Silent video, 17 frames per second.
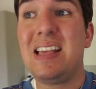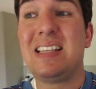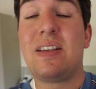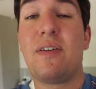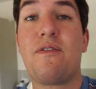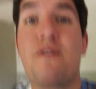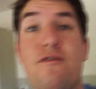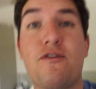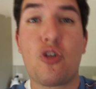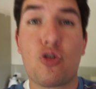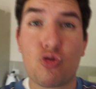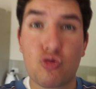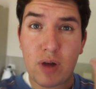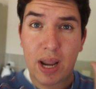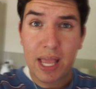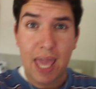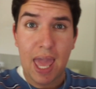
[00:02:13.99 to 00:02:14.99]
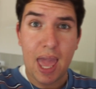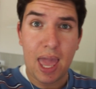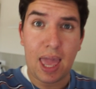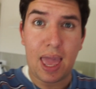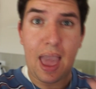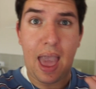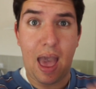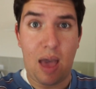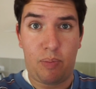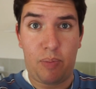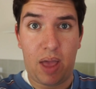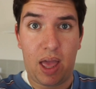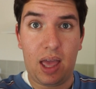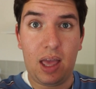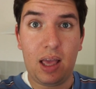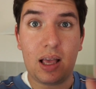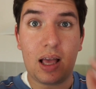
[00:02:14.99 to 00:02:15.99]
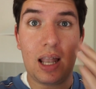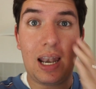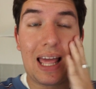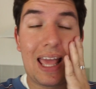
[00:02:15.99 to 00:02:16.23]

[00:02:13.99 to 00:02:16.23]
is freaking epic.